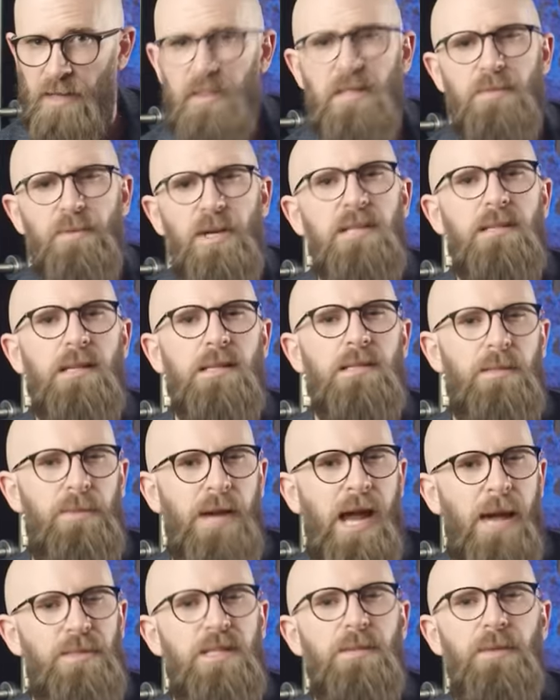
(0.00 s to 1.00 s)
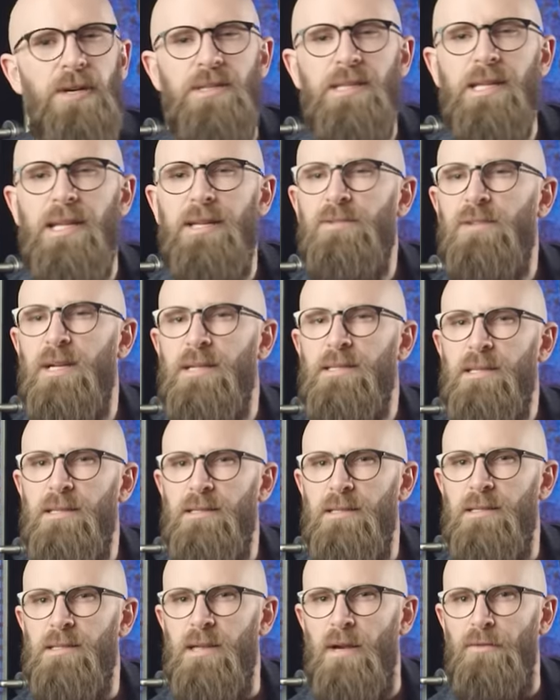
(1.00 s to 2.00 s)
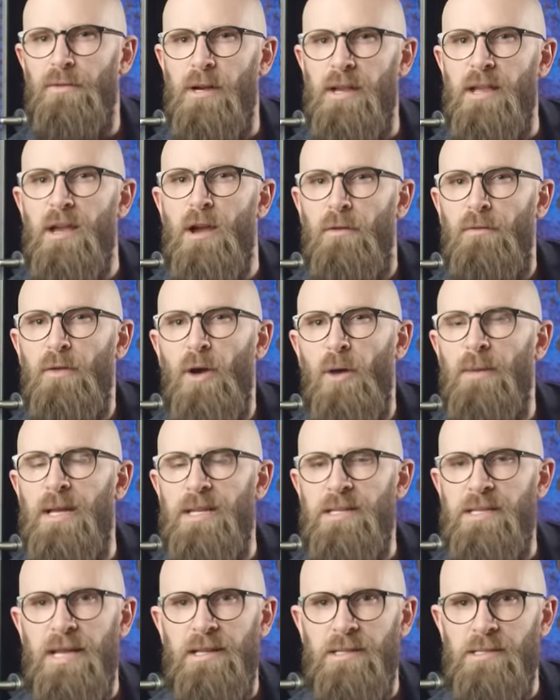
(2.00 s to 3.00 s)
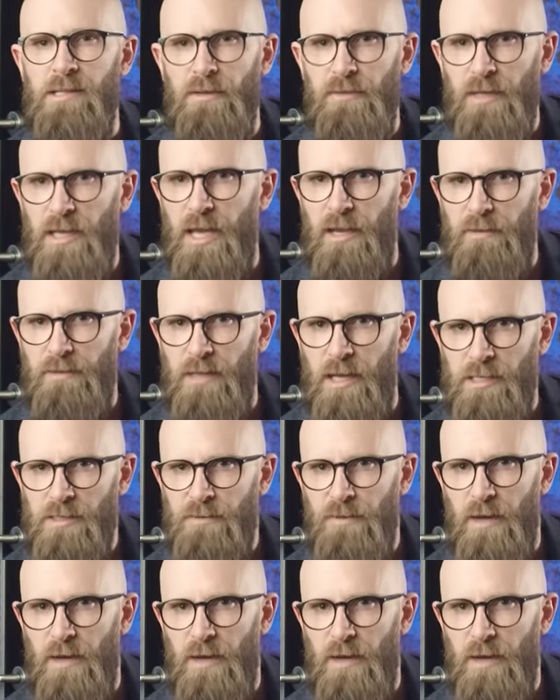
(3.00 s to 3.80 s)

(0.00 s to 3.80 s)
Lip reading: And this brings us to perhaps the most interesting discovery from Denisova Cave thus